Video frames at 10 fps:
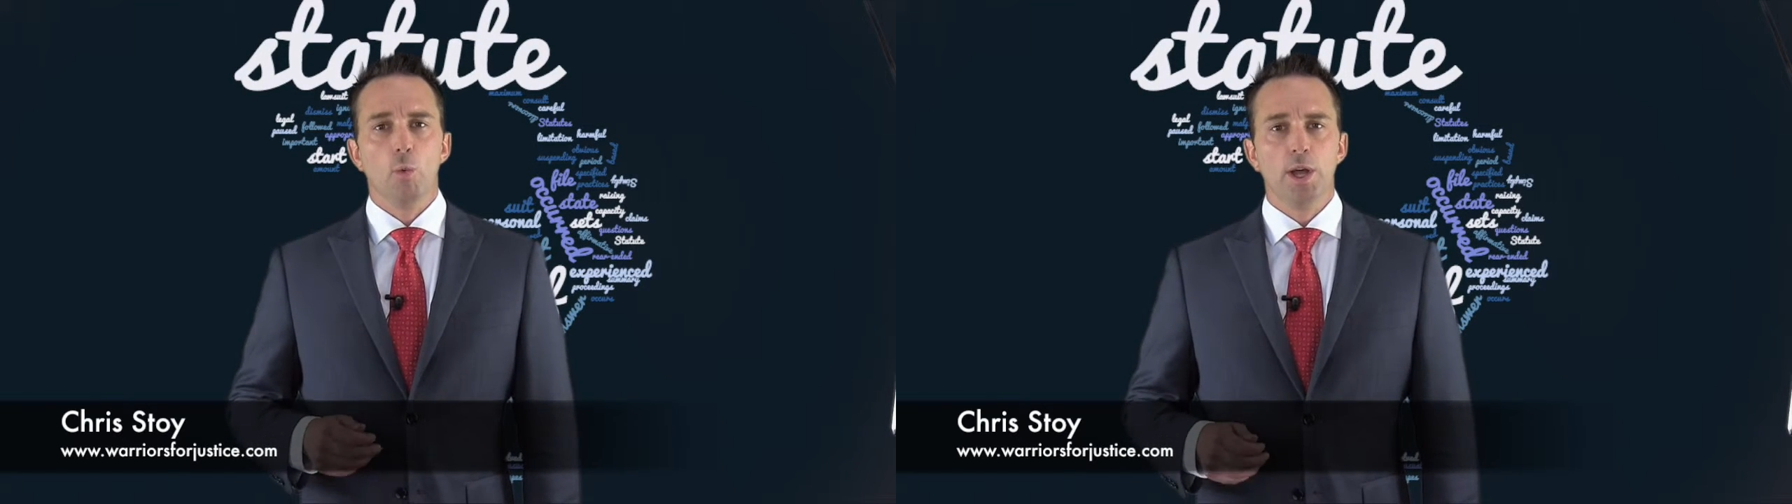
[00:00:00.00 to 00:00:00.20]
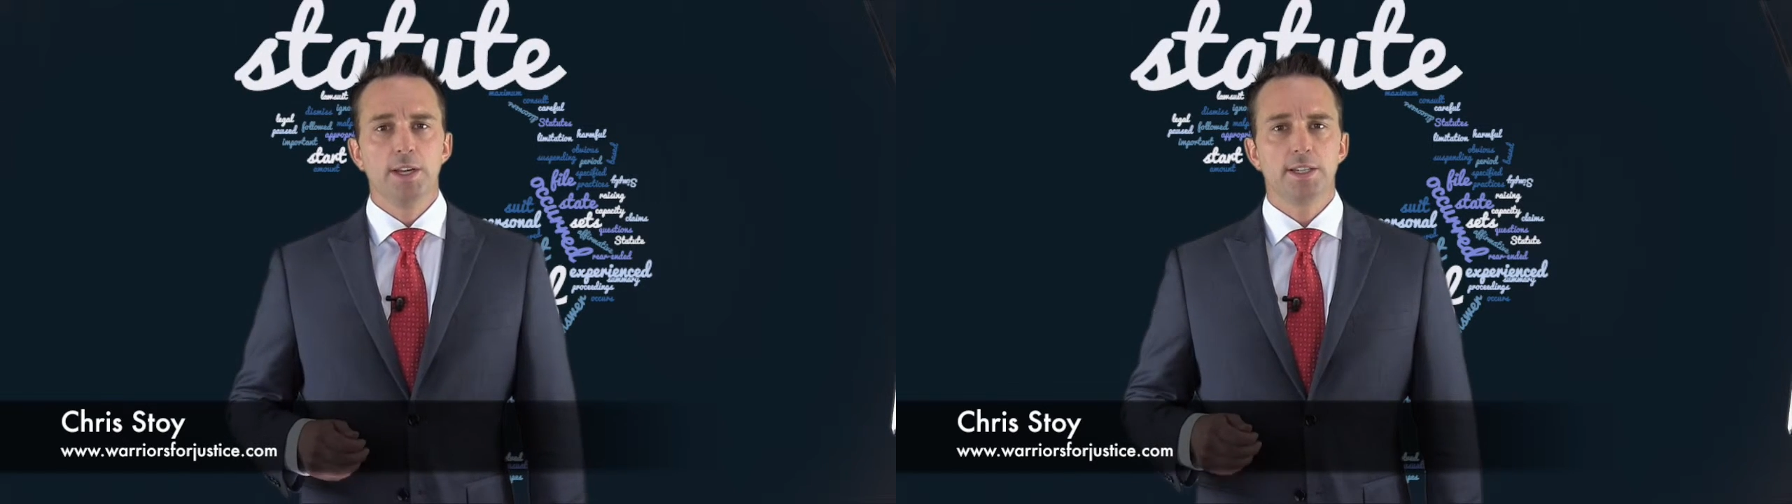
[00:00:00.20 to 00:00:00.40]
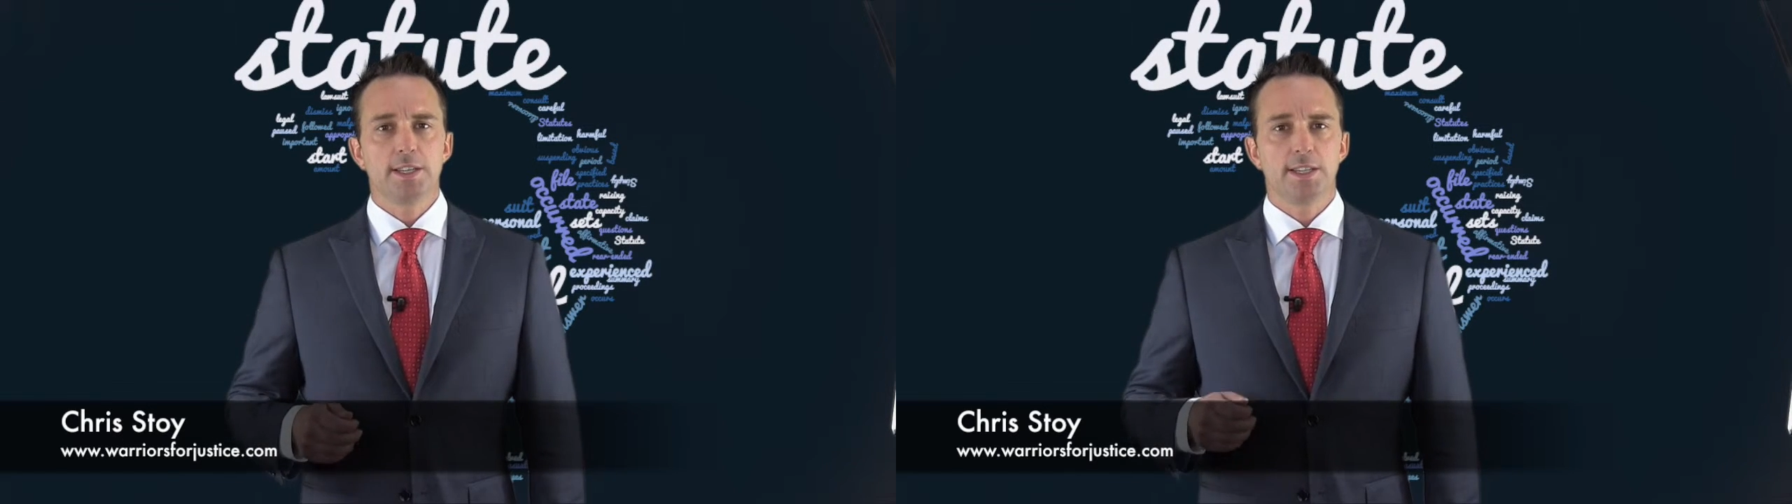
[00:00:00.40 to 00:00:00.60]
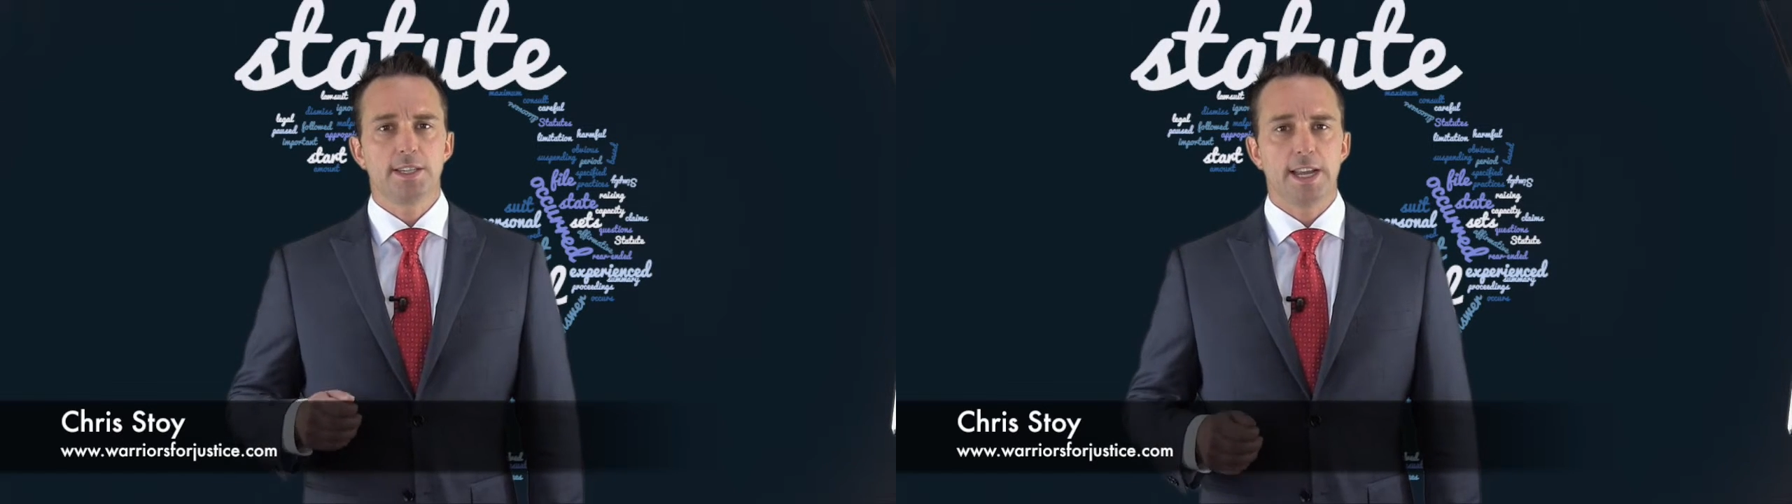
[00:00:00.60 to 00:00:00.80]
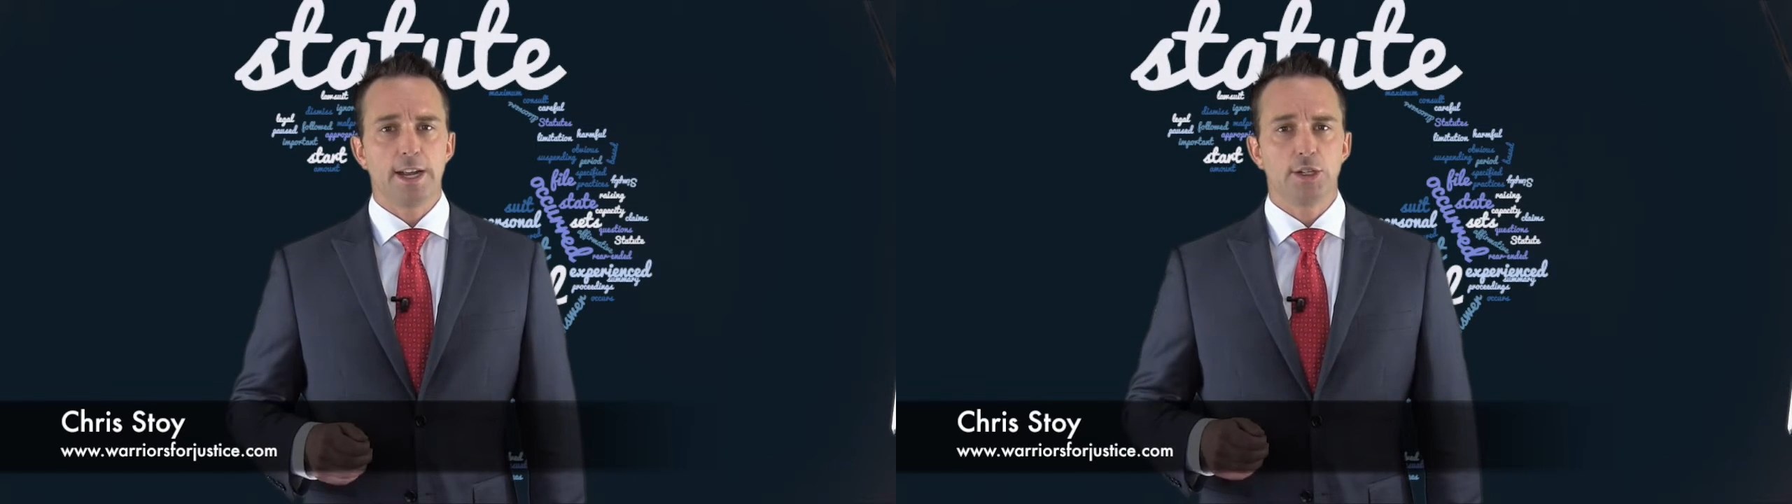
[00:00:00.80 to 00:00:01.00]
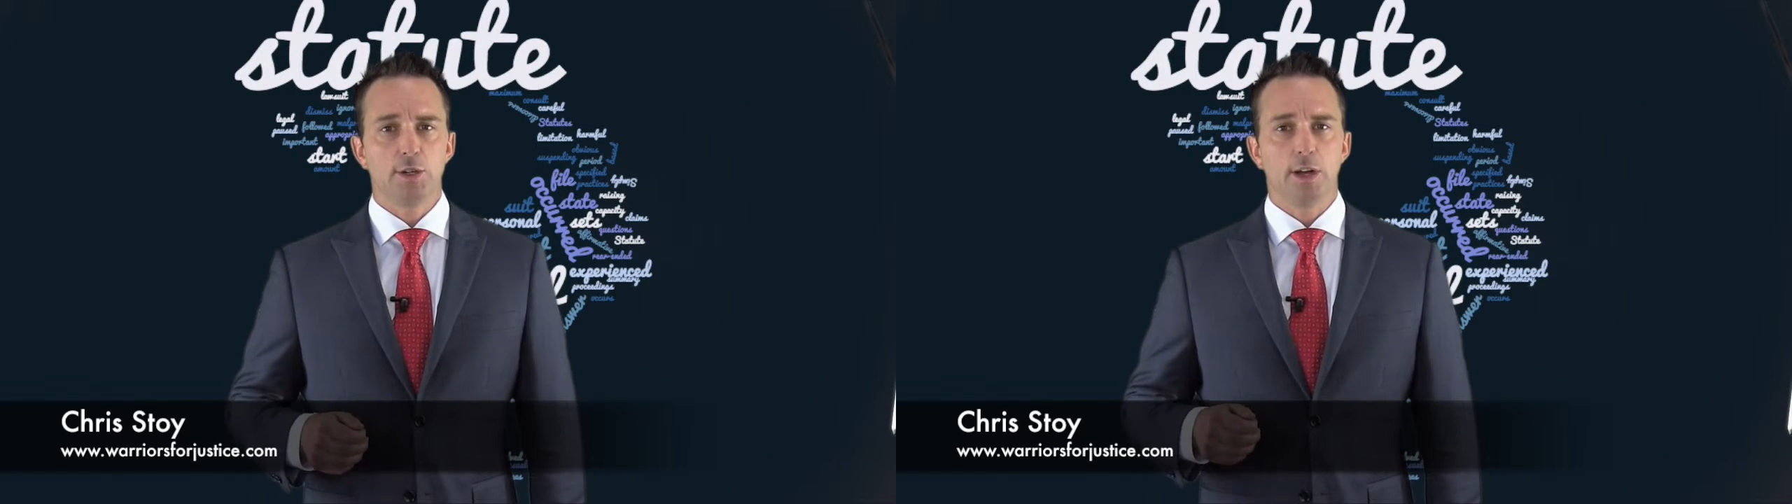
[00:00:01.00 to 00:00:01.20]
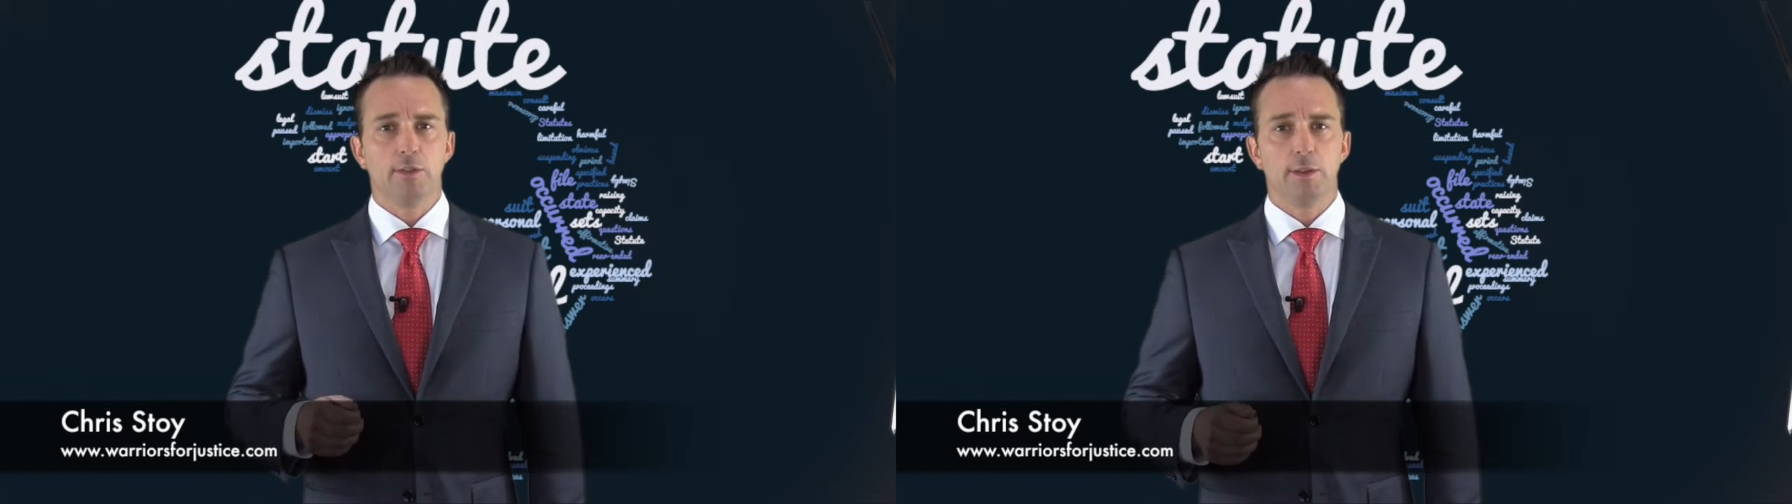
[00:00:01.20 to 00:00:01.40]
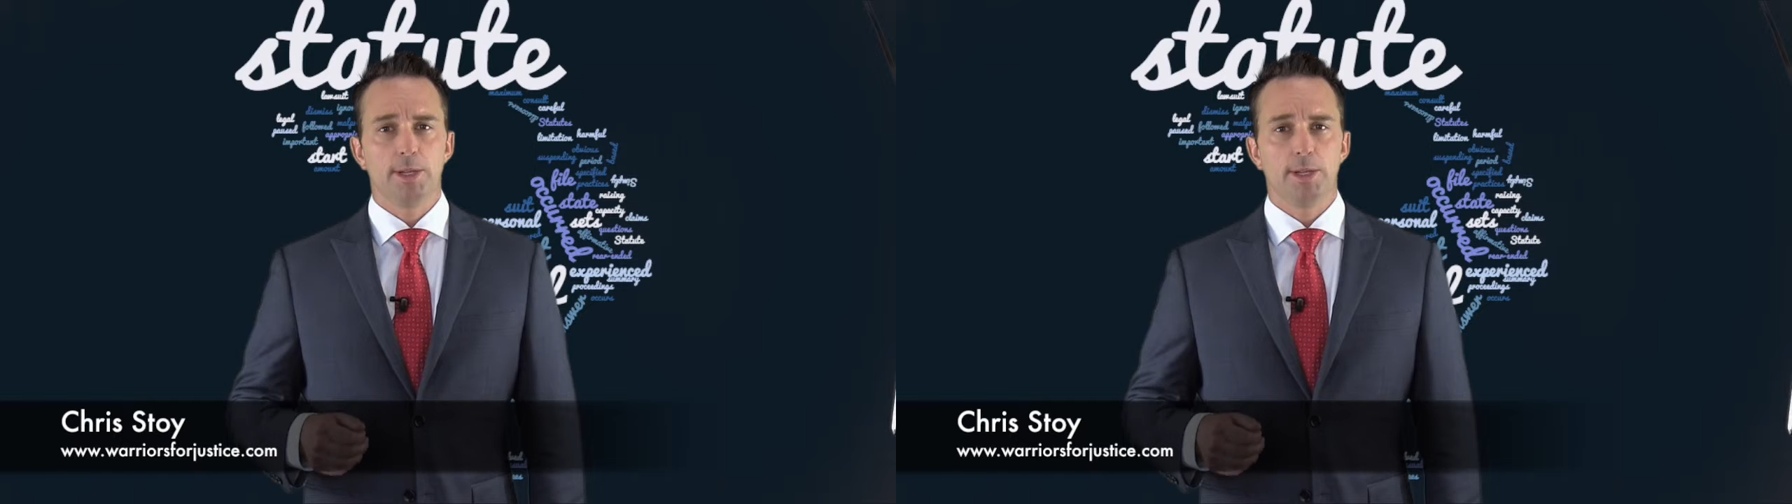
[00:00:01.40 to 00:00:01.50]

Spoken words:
when does the Statute of